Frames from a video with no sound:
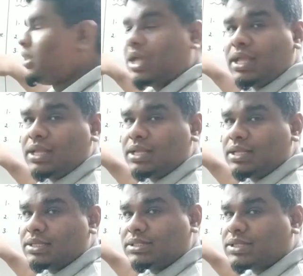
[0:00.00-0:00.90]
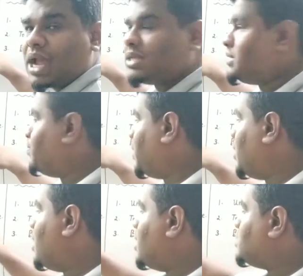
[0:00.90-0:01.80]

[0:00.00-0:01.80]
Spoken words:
with the start symbol.